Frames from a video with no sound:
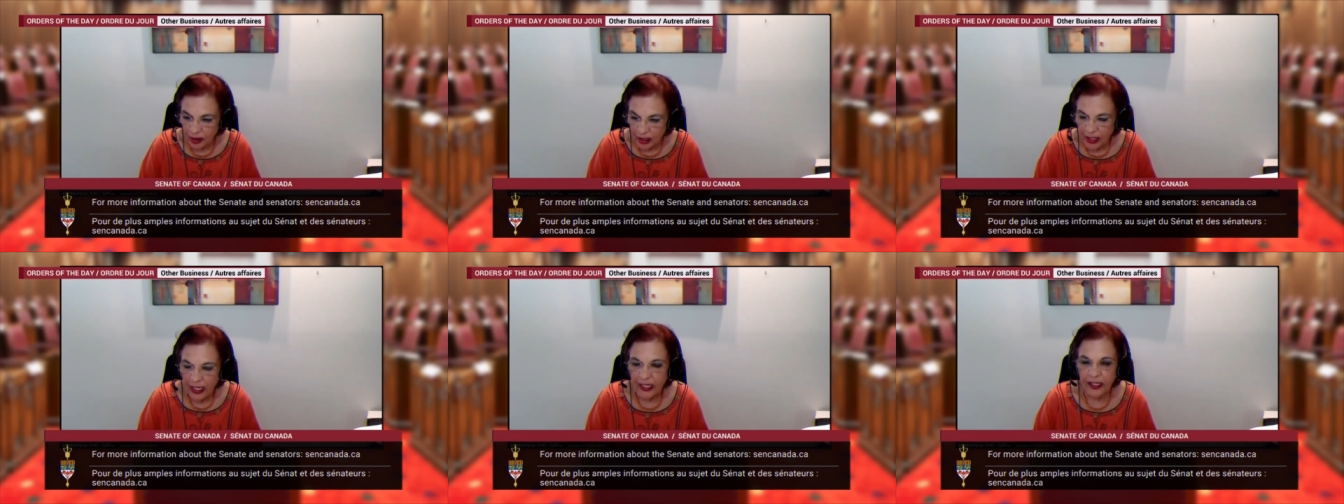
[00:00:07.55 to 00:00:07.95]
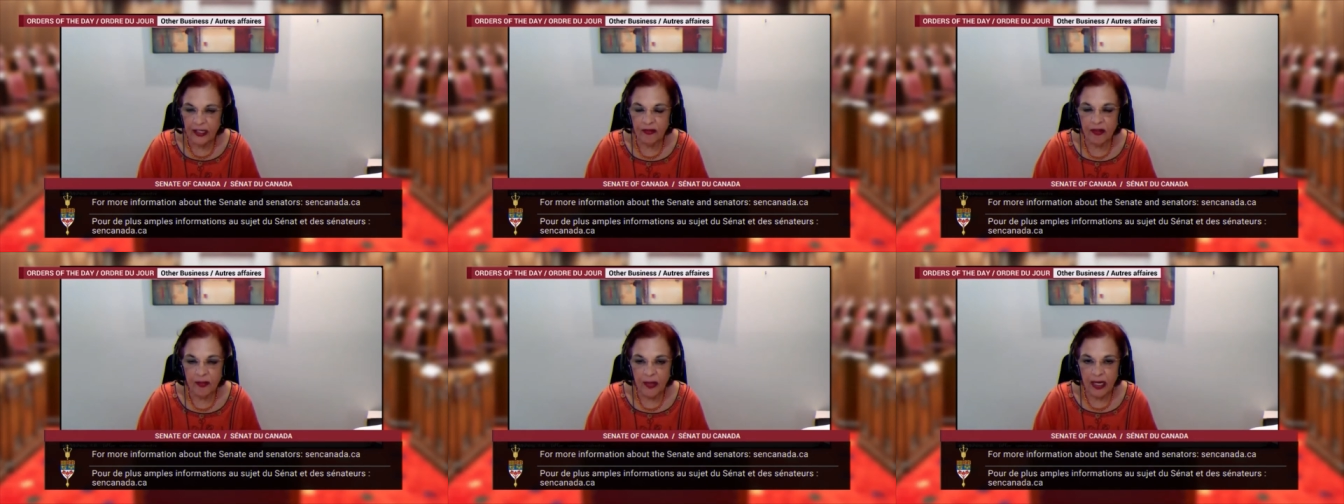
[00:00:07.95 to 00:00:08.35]
and I
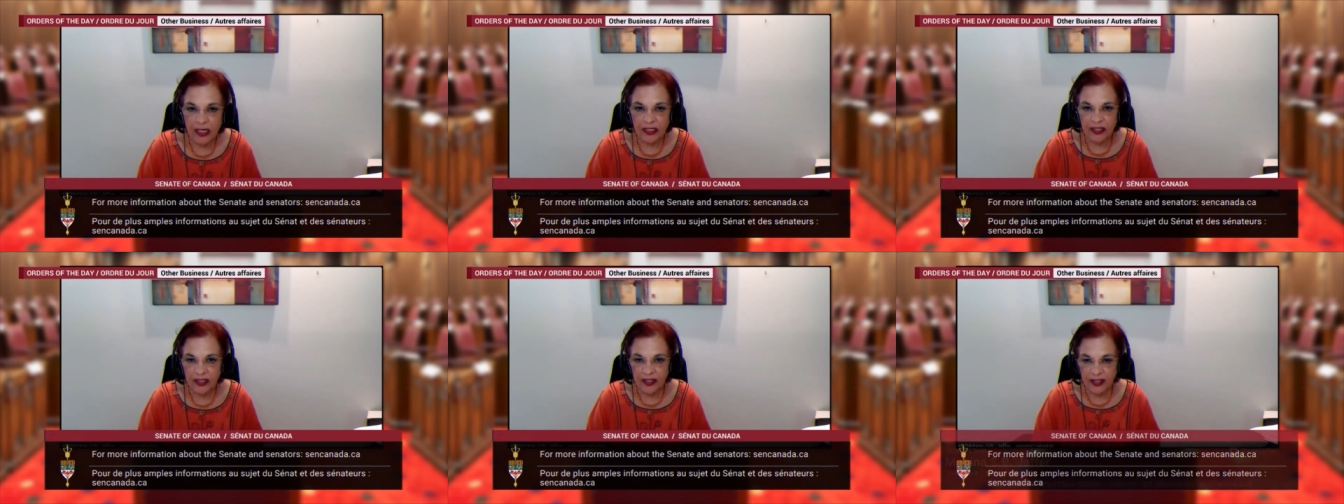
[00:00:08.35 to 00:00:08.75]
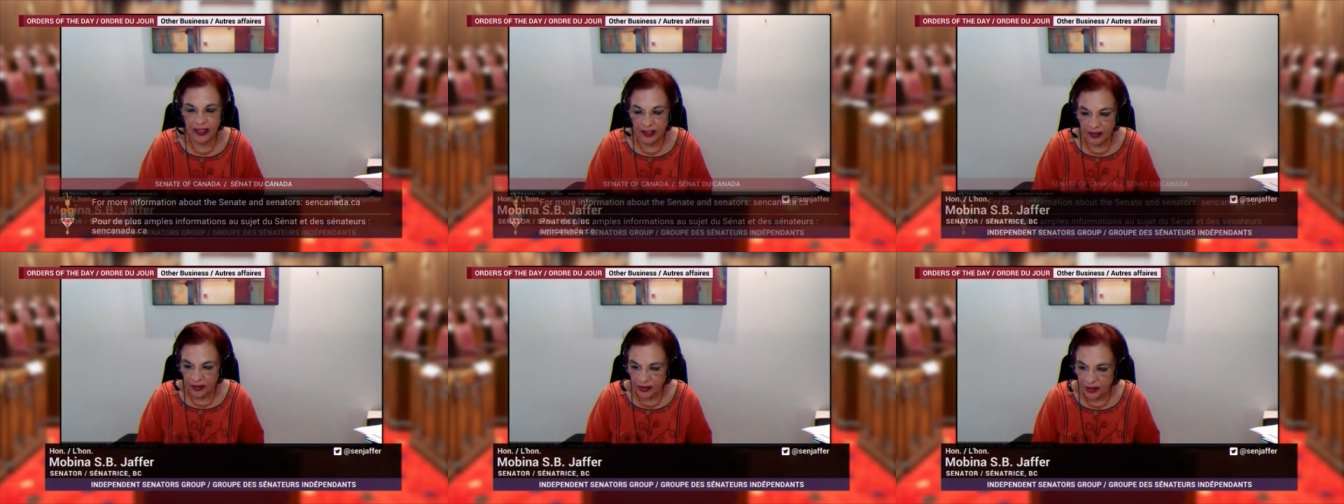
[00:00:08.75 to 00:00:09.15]
remind the
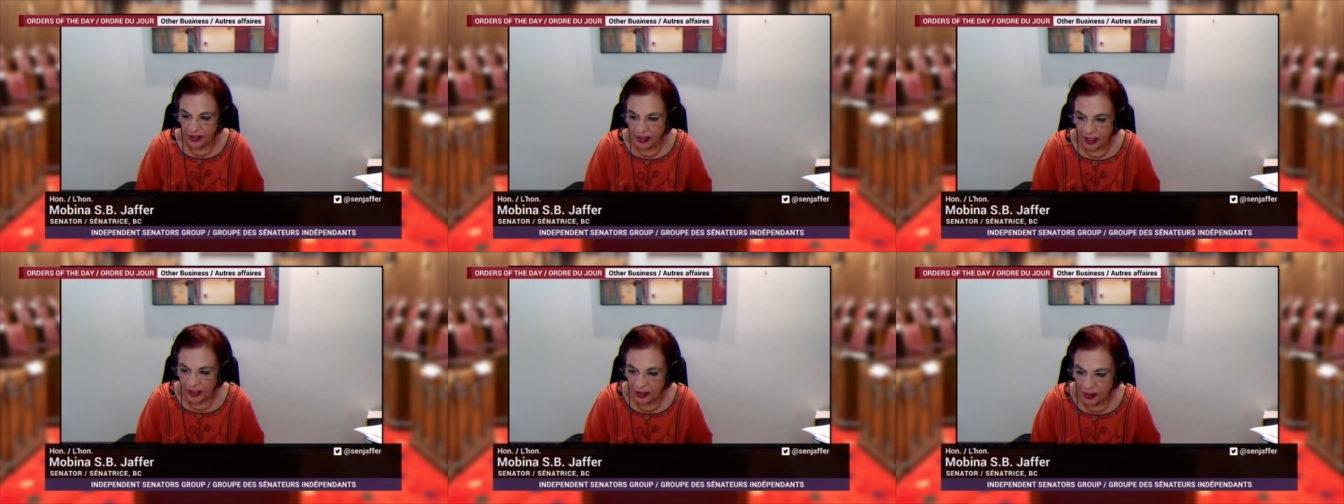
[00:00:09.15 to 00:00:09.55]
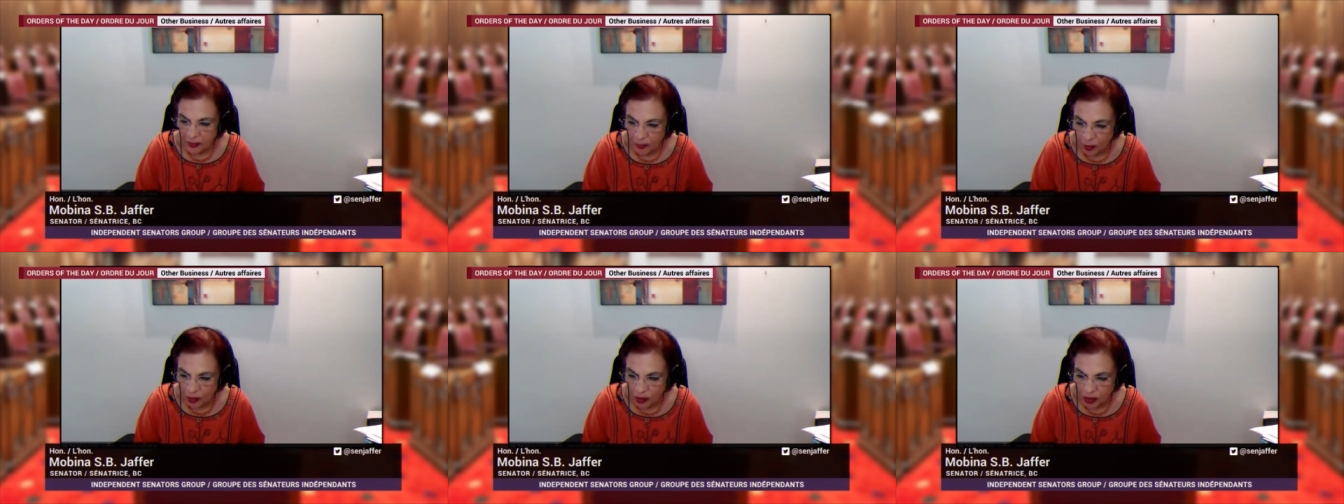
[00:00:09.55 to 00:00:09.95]
senators that his
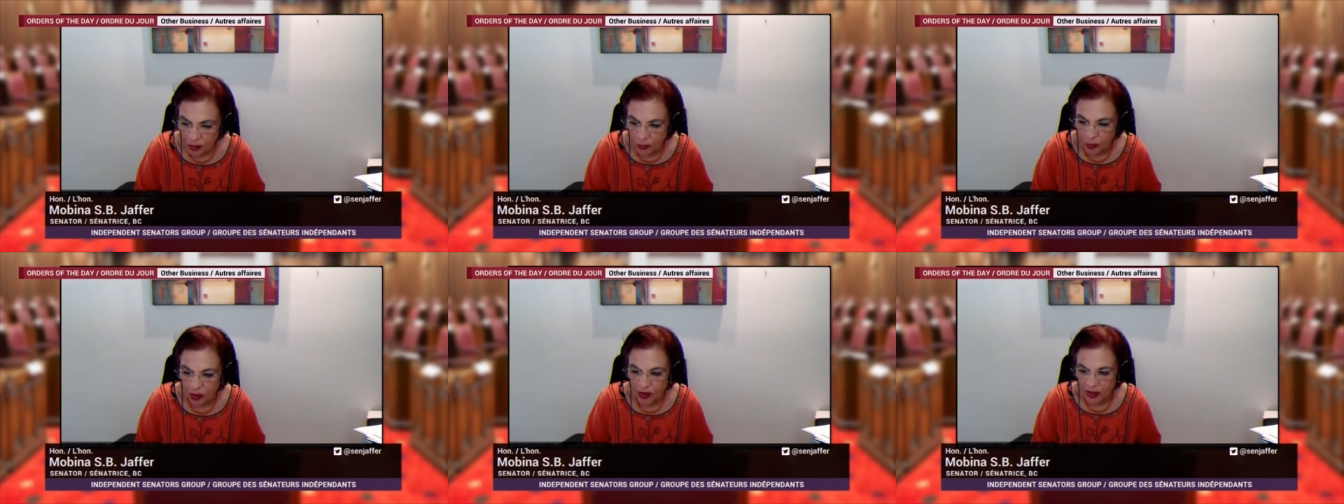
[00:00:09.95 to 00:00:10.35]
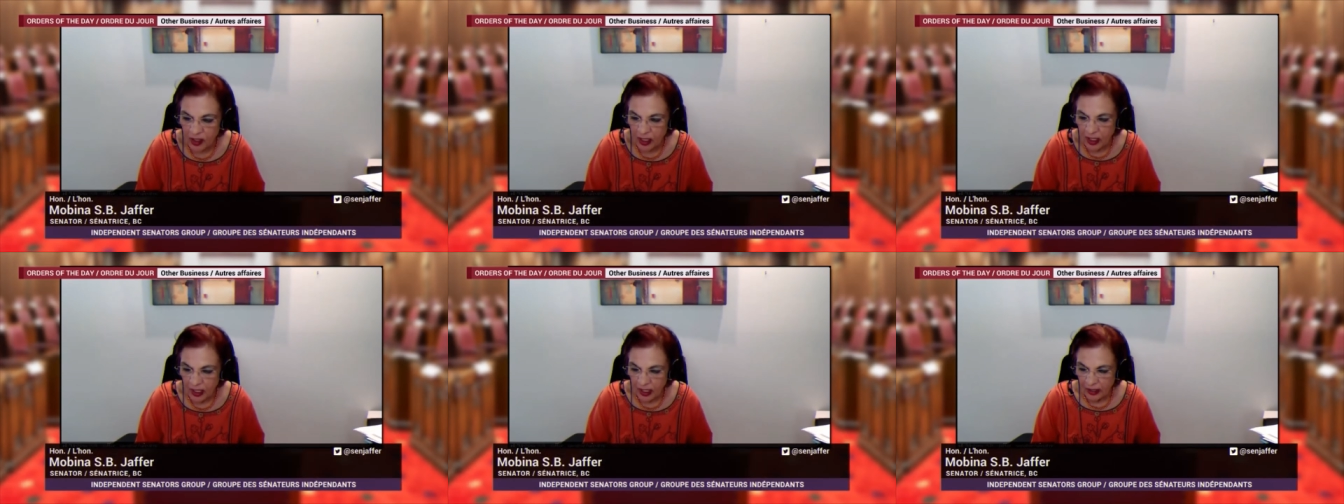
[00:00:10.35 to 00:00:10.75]
motion was
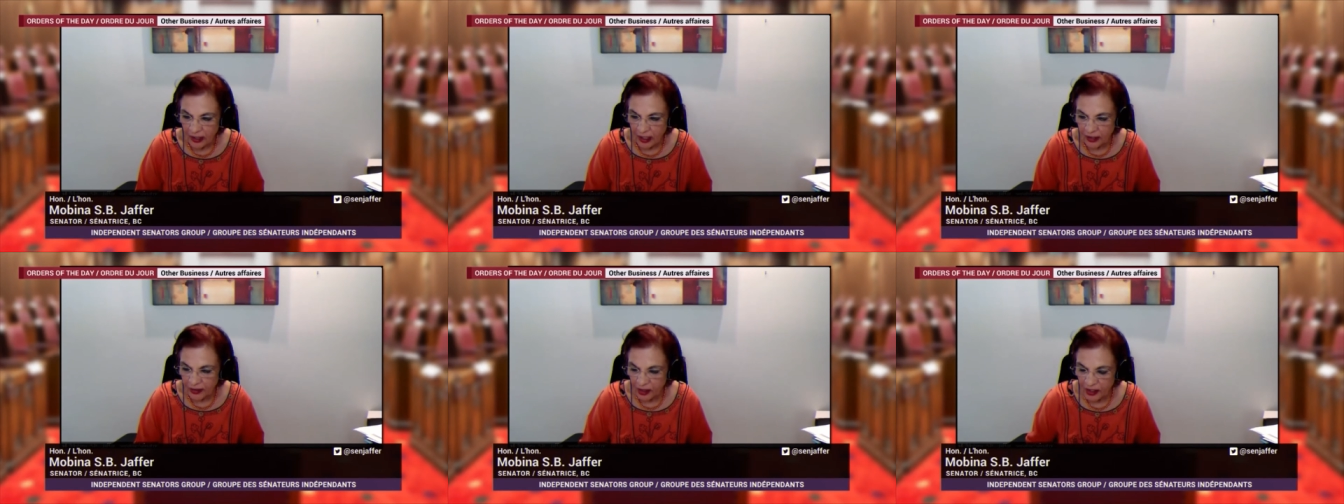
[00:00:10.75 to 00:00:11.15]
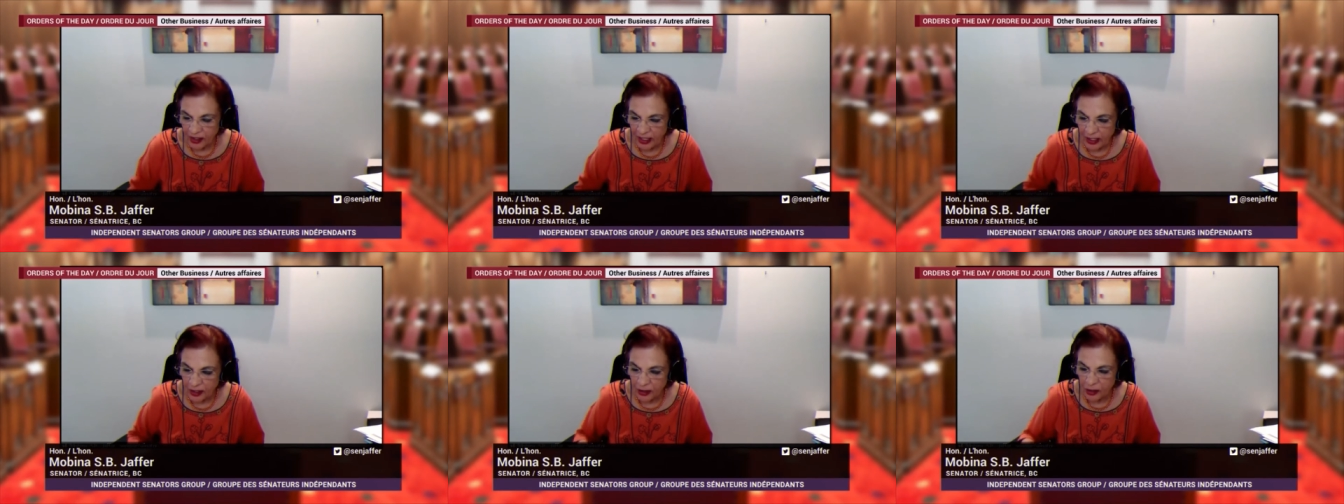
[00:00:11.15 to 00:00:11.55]
that the
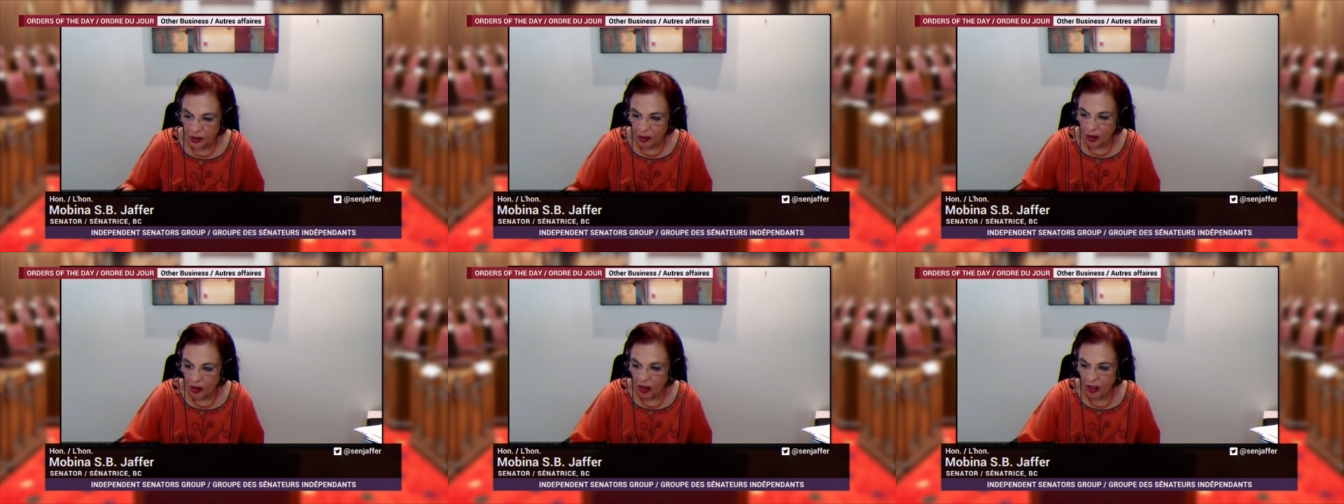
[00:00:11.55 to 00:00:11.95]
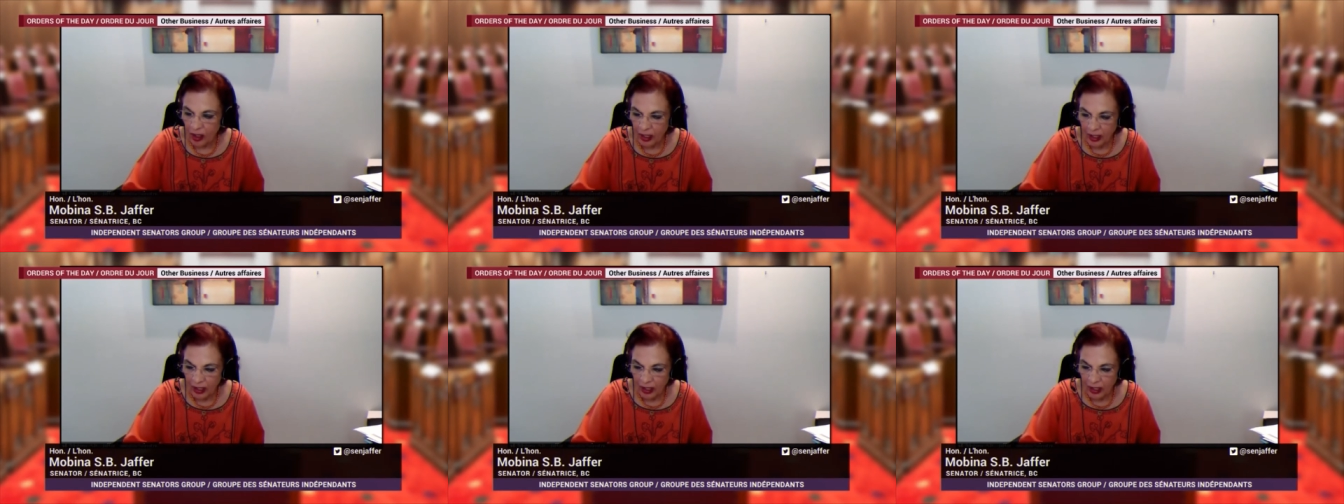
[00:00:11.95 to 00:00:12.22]
Senate call